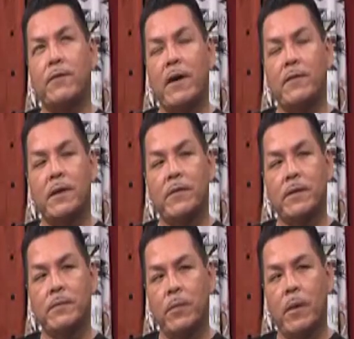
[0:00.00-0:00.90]
five
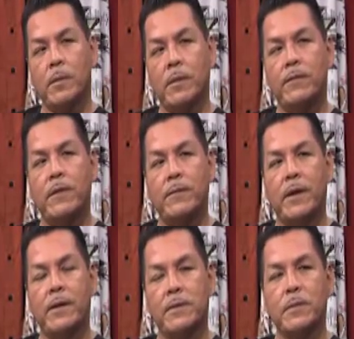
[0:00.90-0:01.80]
eleven, probably yeah, five.
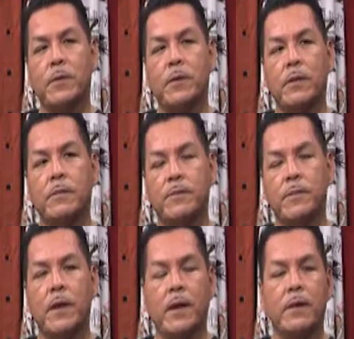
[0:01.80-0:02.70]
Yeah, taller. somewhere in there.
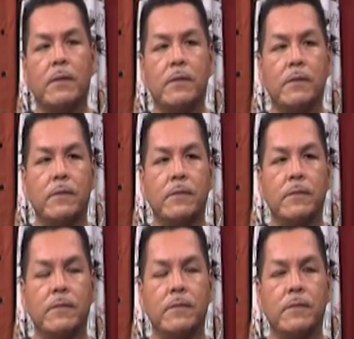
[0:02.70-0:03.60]
Yeah. Nice tall thin guy.